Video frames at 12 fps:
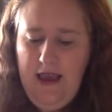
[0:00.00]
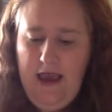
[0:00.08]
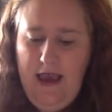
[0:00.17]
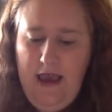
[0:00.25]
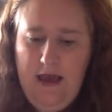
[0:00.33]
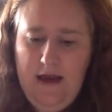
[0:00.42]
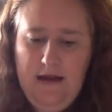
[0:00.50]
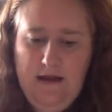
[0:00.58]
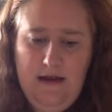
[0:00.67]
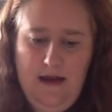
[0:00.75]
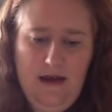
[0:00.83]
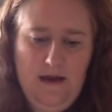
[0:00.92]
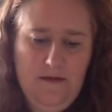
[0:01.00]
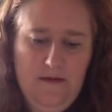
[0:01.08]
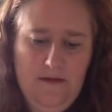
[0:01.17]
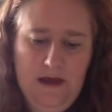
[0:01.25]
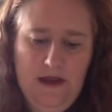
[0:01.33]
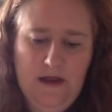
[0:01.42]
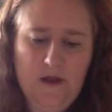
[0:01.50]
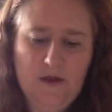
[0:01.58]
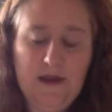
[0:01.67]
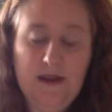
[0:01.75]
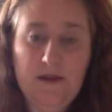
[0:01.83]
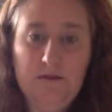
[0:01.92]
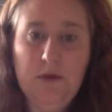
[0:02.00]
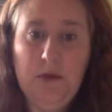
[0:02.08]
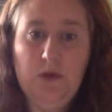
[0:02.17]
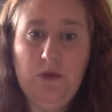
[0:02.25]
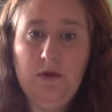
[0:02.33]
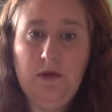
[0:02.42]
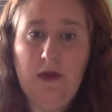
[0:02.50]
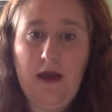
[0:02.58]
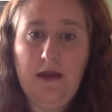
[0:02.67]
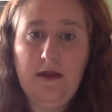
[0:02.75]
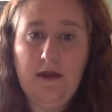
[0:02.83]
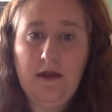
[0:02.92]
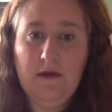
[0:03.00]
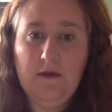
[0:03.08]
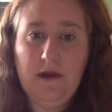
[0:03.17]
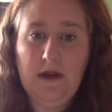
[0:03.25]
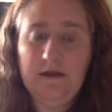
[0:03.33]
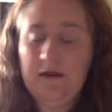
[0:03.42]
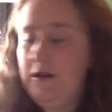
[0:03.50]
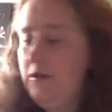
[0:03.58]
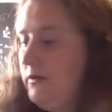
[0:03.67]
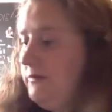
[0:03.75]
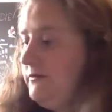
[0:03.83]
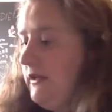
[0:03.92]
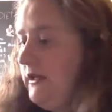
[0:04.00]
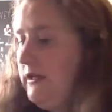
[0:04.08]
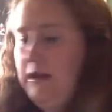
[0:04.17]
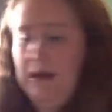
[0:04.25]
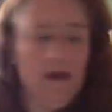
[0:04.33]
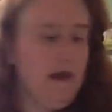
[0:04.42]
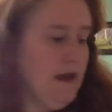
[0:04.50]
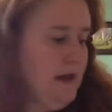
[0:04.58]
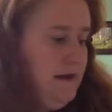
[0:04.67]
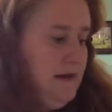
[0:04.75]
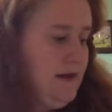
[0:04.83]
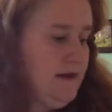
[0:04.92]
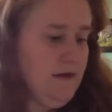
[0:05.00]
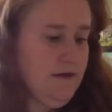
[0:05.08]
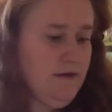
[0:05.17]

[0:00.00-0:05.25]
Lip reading: And it looked like the moon, I thought, when I saw it on the website. It doesn't